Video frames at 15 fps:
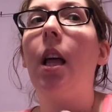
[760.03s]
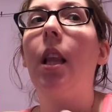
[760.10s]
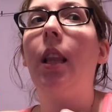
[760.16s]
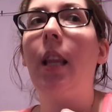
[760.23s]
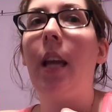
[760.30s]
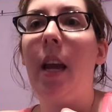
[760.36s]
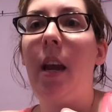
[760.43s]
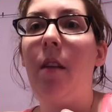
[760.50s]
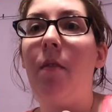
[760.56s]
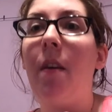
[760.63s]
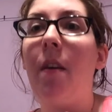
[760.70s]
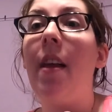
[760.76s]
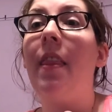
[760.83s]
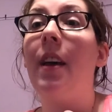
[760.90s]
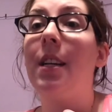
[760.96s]
leave
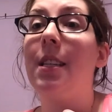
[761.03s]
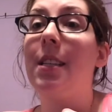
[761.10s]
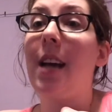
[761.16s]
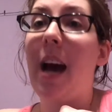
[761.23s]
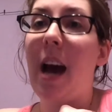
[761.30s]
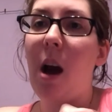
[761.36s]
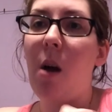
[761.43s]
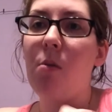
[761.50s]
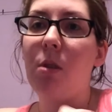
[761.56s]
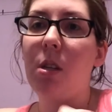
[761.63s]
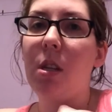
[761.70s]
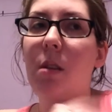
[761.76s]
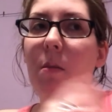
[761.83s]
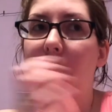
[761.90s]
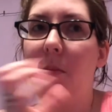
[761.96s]
this
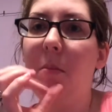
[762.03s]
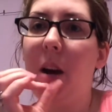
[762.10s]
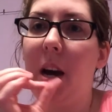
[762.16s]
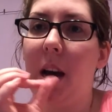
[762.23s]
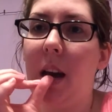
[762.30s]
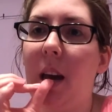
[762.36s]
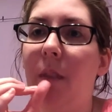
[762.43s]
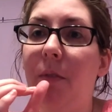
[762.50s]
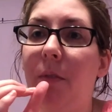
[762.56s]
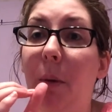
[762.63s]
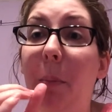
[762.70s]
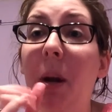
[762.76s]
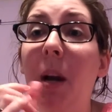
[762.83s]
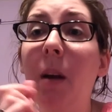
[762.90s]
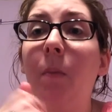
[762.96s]
out, my
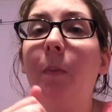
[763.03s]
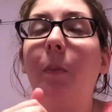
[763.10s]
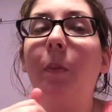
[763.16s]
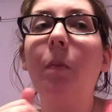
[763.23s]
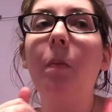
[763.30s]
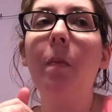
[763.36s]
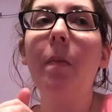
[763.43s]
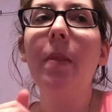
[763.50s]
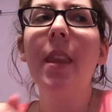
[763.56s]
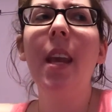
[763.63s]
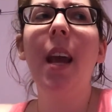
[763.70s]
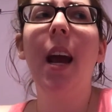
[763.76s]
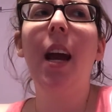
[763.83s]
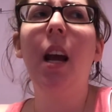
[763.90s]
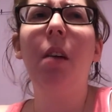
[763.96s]
flipper.
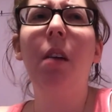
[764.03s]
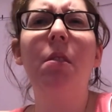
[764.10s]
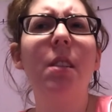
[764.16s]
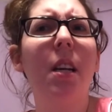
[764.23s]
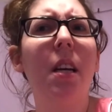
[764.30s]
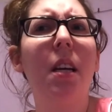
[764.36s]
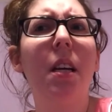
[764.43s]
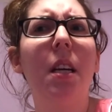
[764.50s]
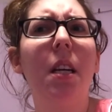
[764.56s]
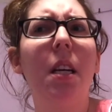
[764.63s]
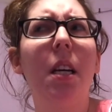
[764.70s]
And I was like,